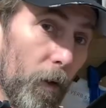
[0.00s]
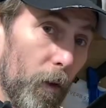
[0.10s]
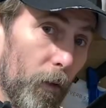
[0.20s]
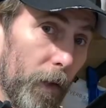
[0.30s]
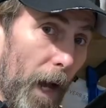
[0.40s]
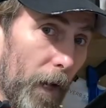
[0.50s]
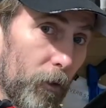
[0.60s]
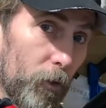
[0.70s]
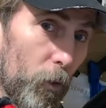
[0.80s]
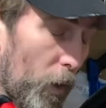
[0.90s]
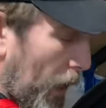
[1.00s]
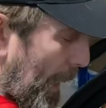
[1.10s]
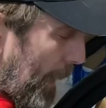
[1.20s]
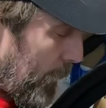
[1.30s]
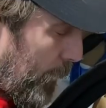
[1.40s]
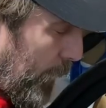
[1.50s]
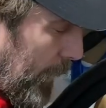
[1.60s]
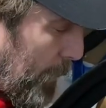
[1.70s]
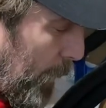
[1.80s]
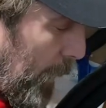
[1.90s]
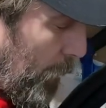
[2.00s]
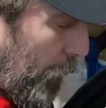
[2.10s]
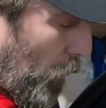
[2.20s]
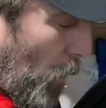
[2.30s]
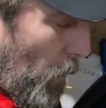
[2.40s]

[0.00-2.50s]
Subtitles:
the axle and the free body from the